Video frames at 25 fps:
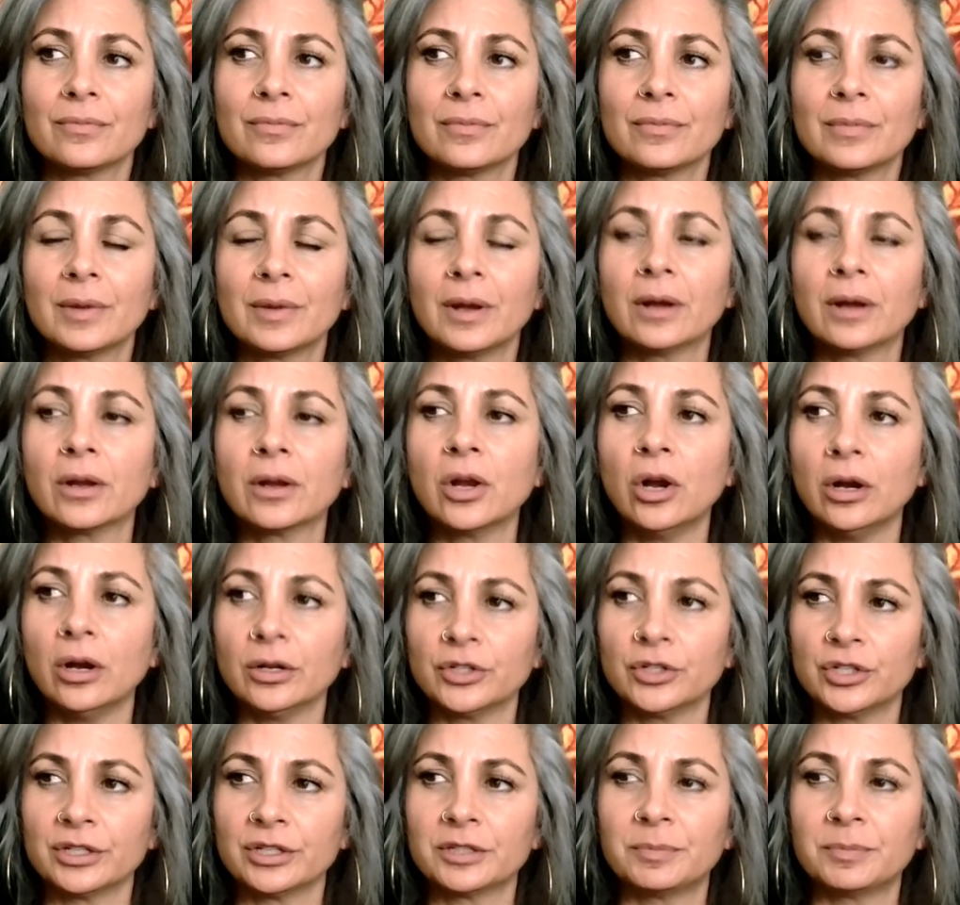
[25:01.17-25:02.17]

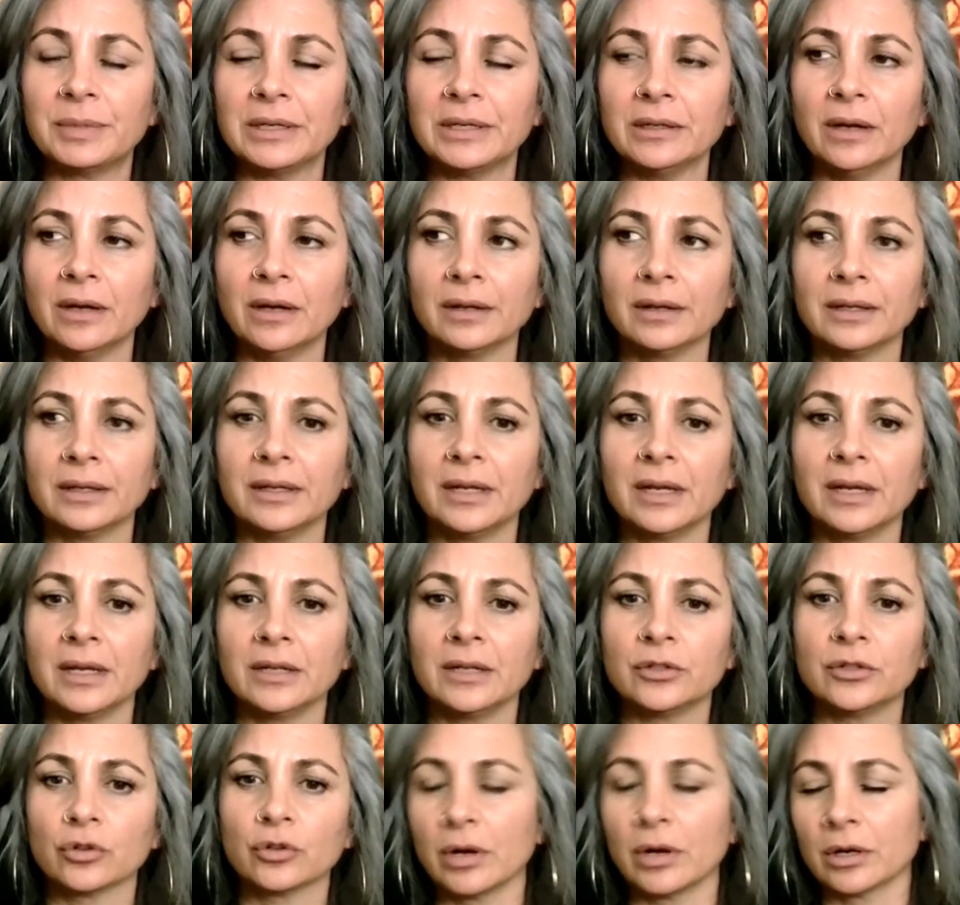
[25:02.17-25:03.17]
unconscious, but not in a
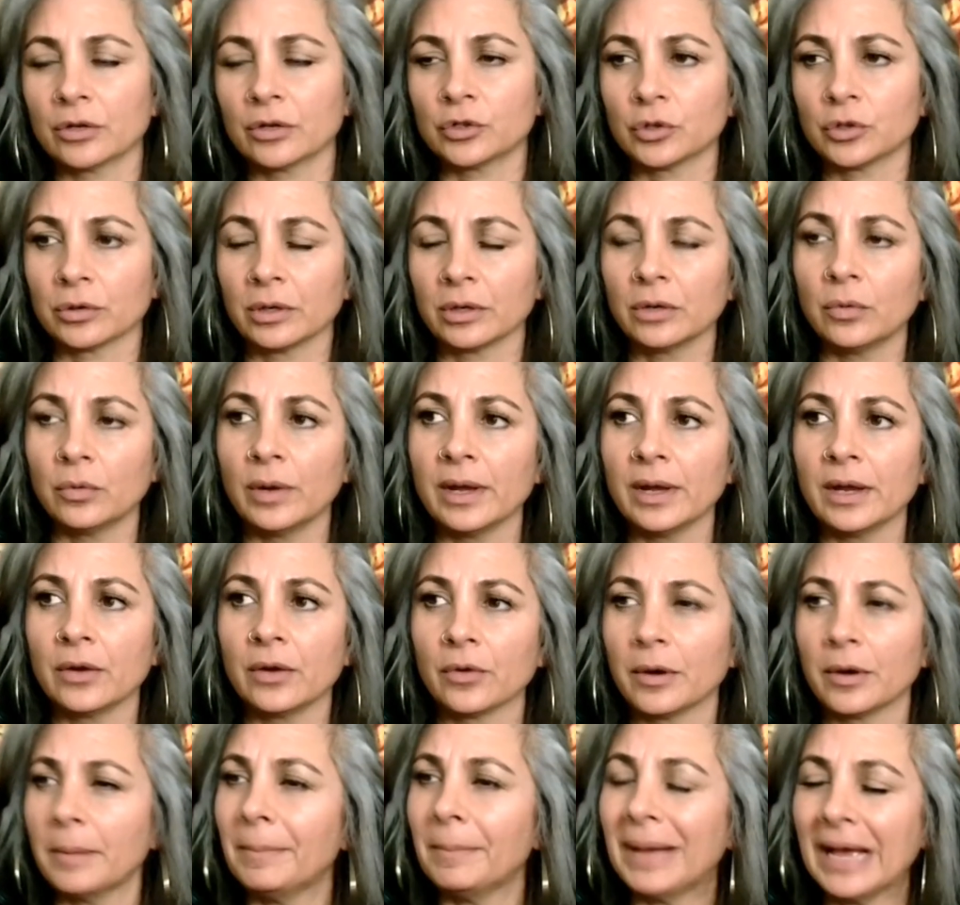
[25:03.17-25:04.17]
derogatory way
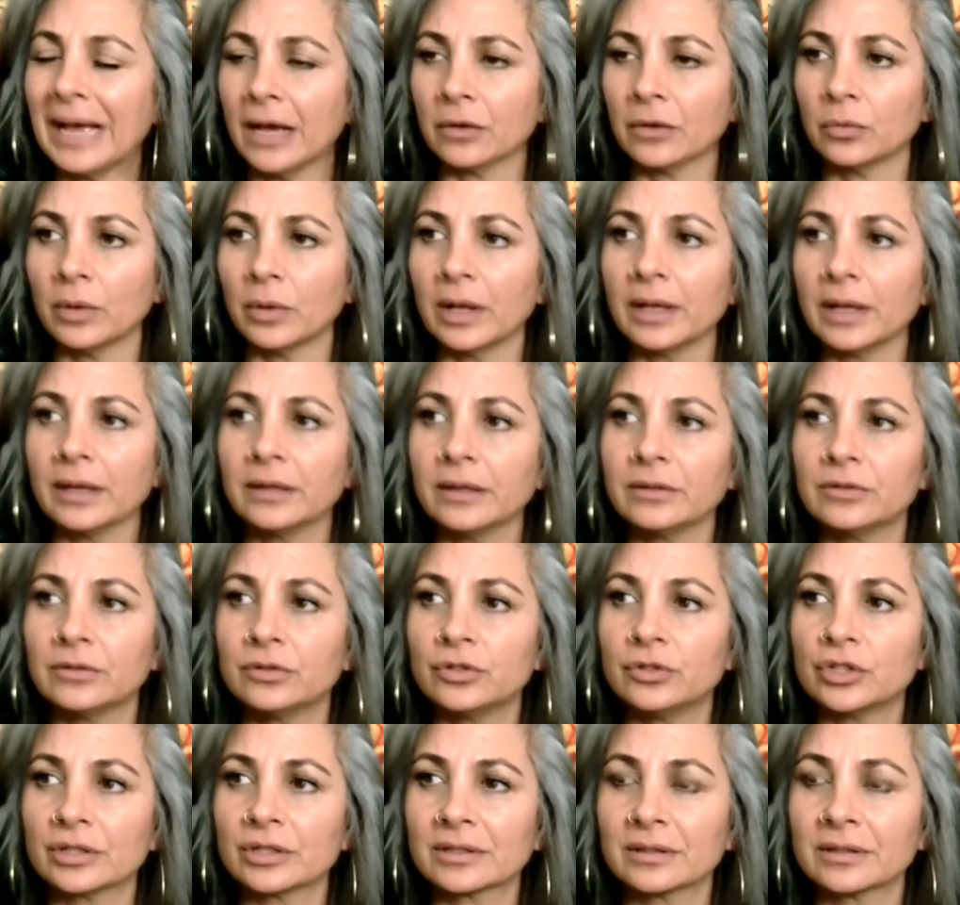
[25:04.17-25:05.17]
or a bad way.
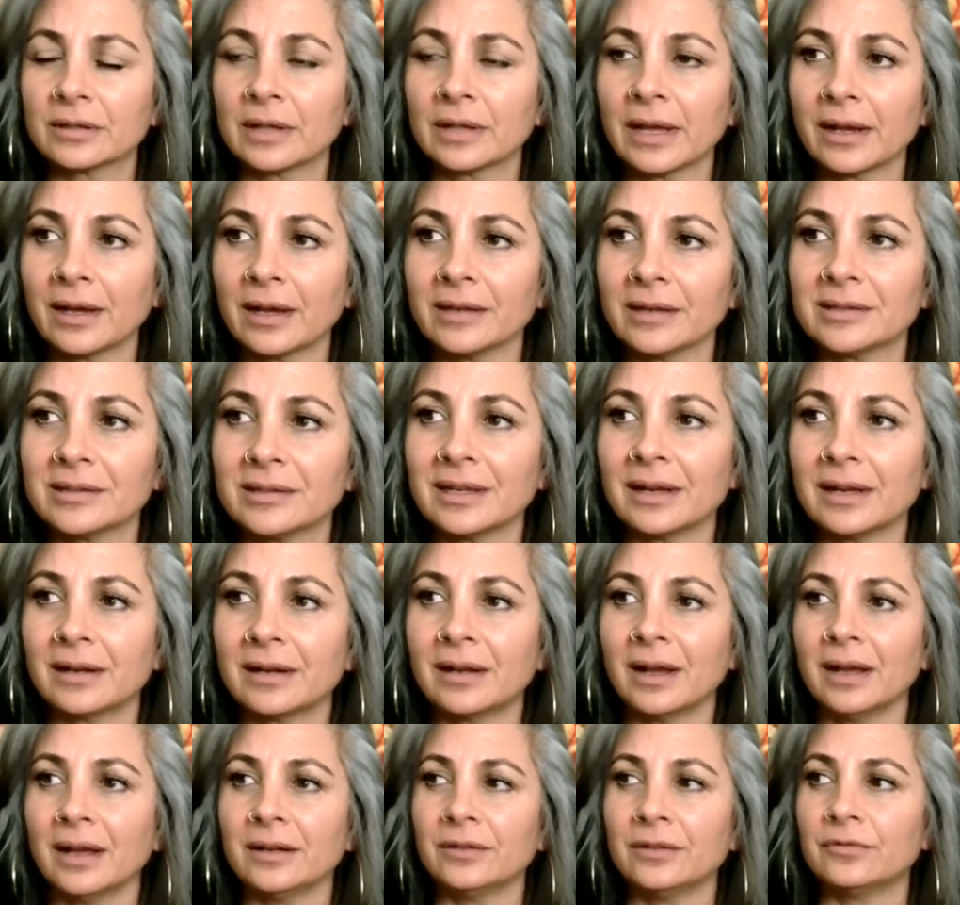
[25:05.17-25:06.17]
Just like I said,
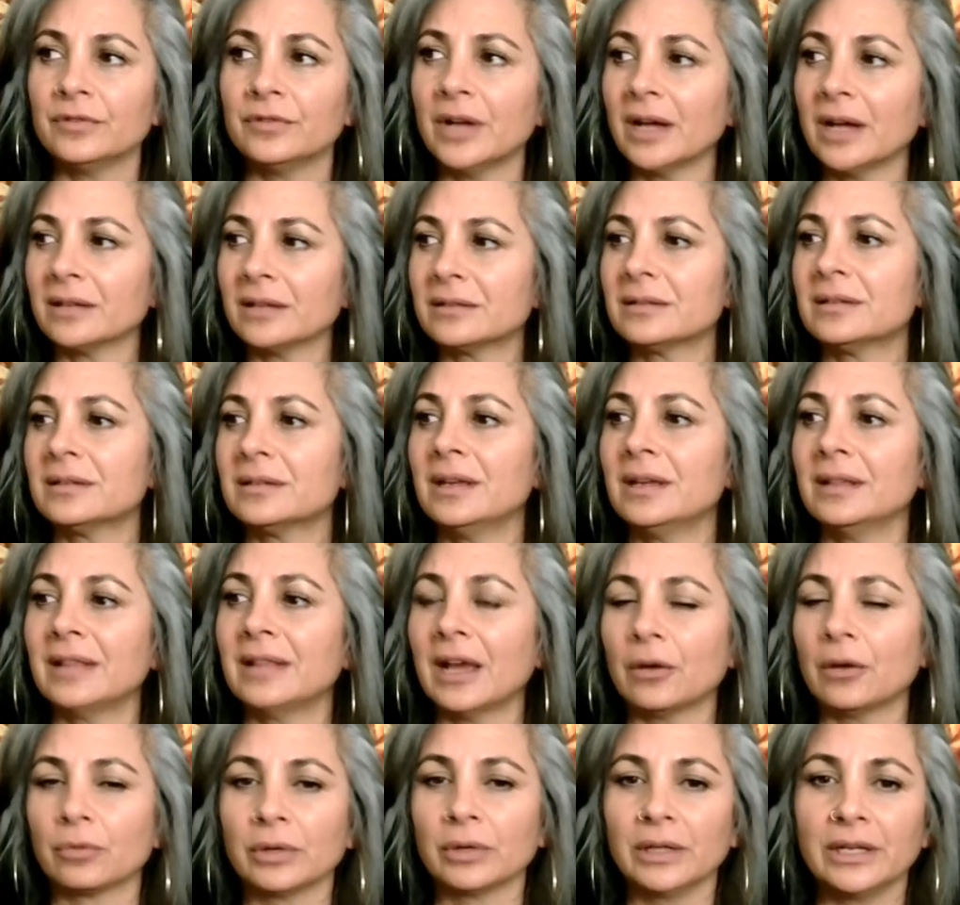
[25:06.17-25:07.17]
kind of not seeing
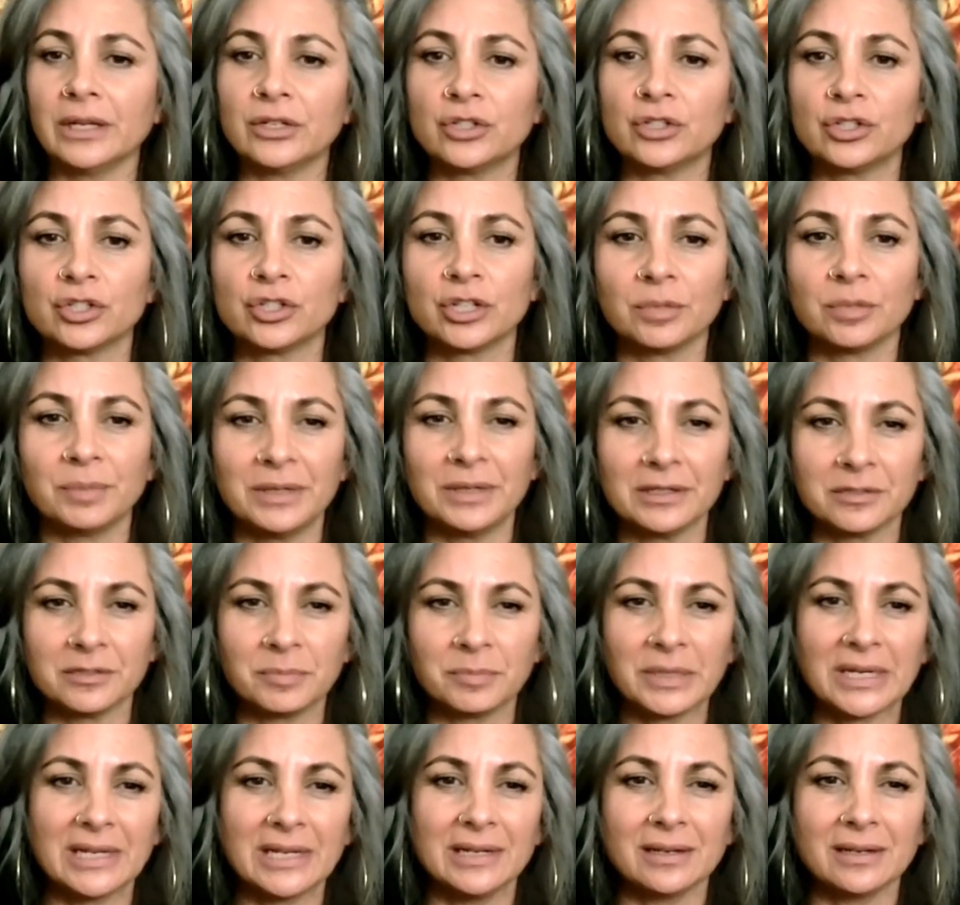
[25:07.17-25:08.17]
that relationship in its
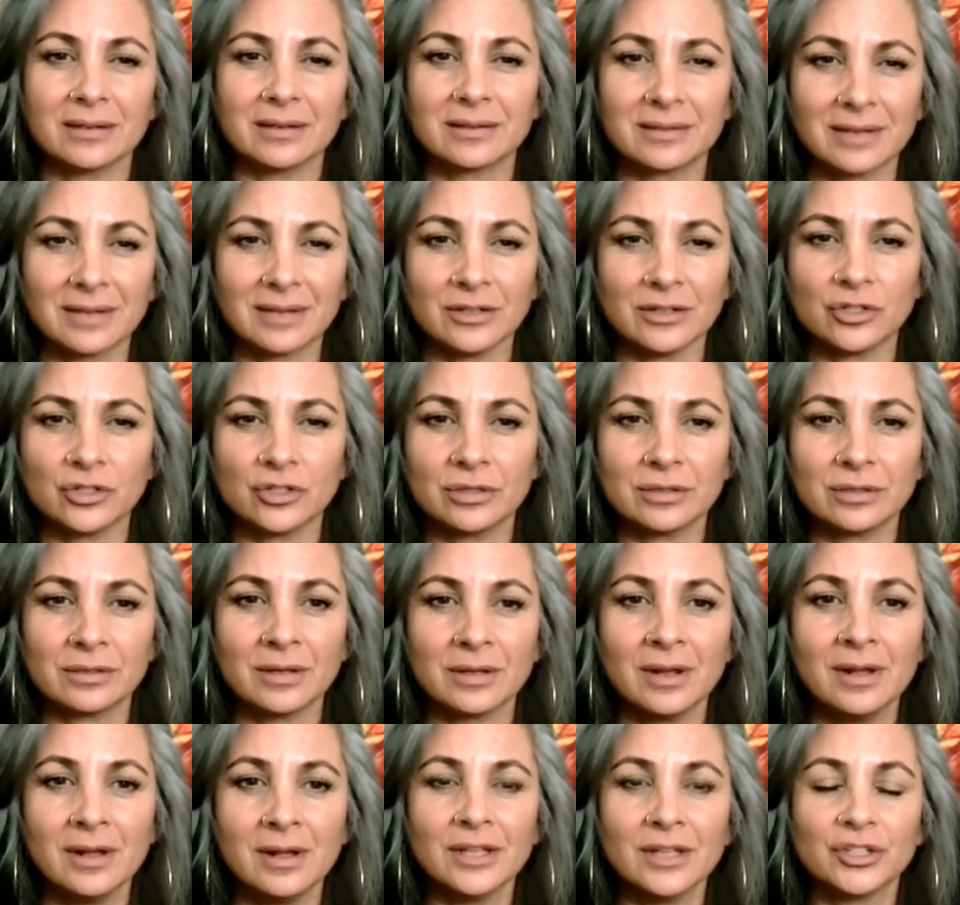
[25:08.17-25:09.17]
beginning stages,
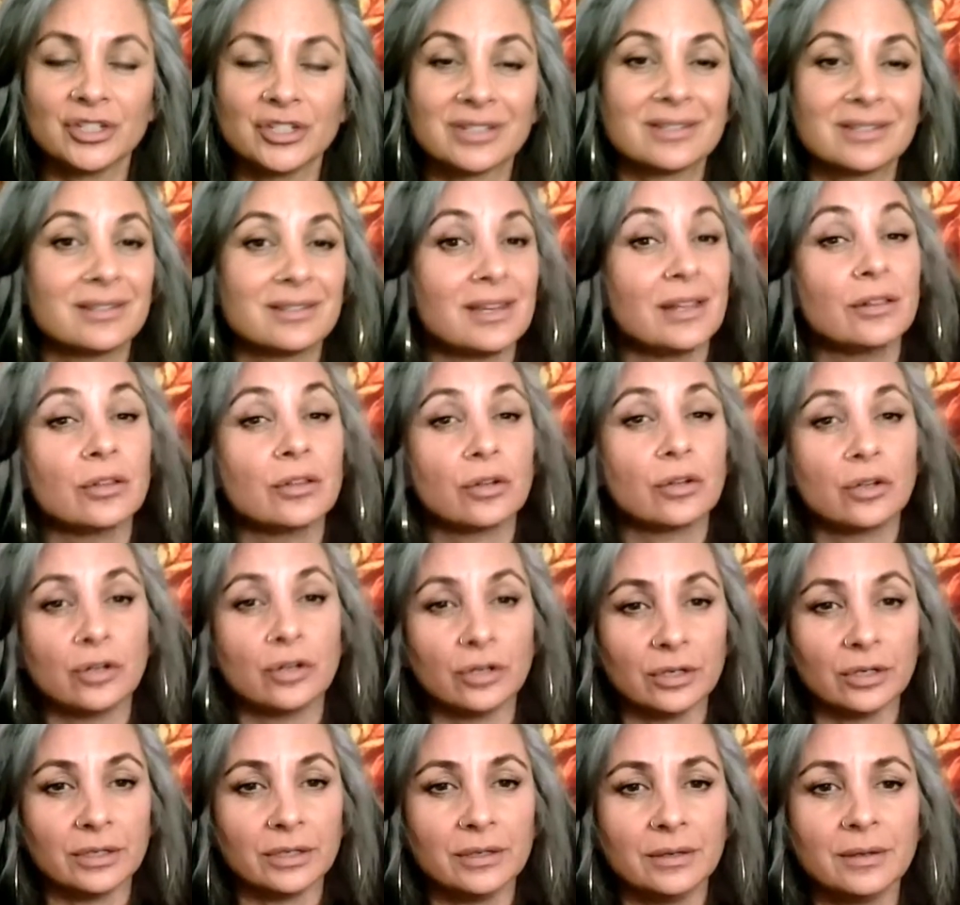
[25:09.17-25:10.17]
just seeing the
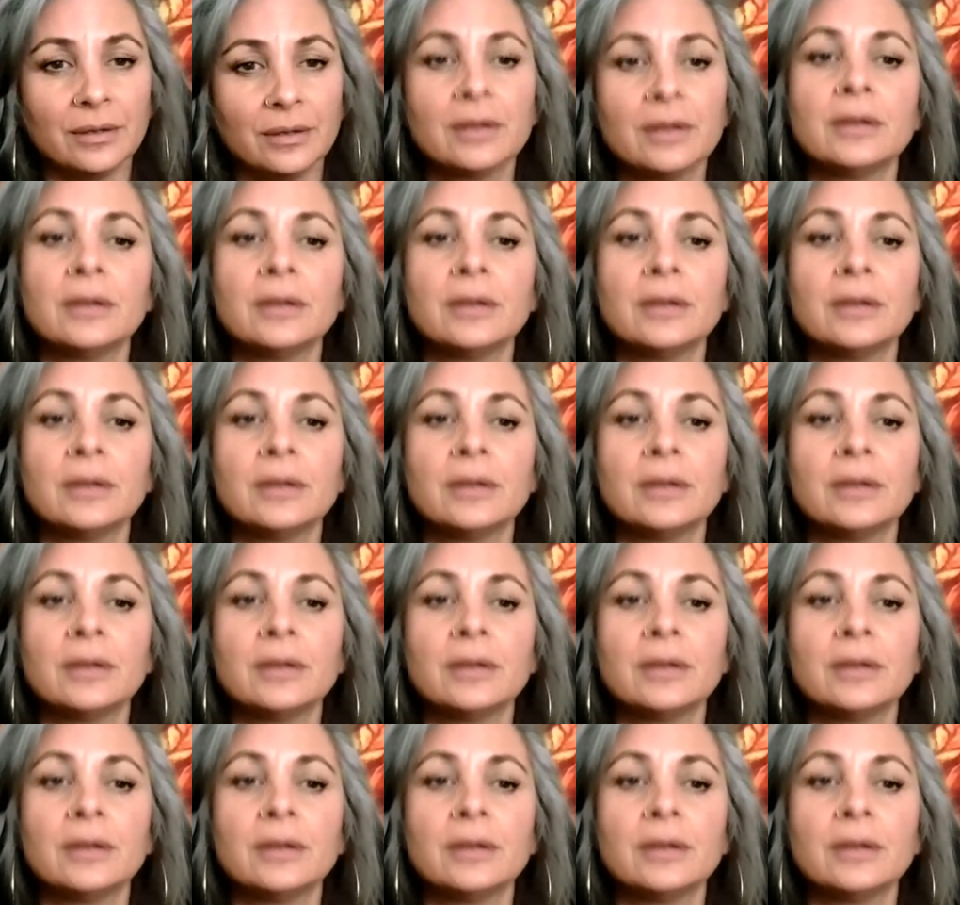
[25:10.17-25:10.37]
good.